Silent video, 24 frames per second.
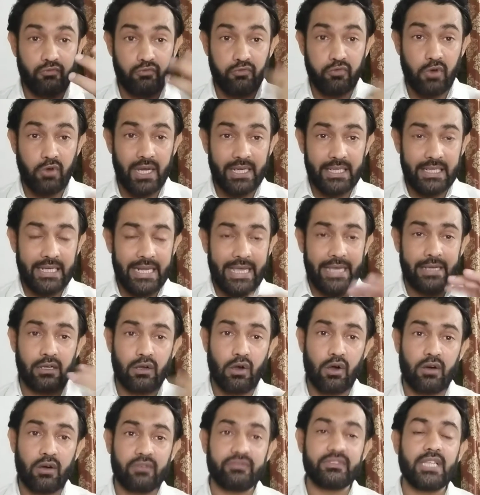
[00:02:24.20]
one leg
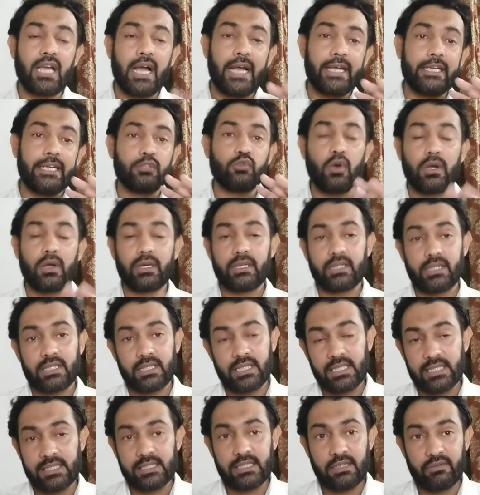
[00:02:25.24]
of the hind quarter
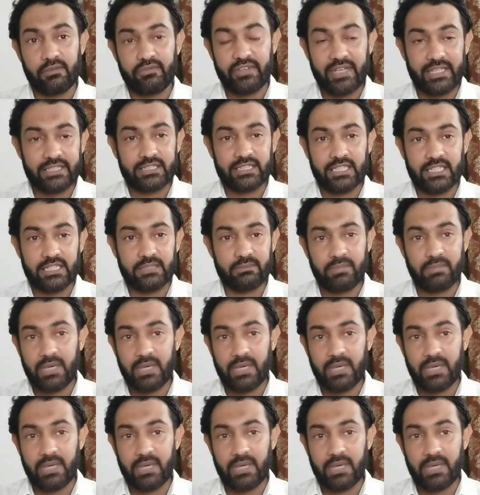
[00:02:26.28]
is affected.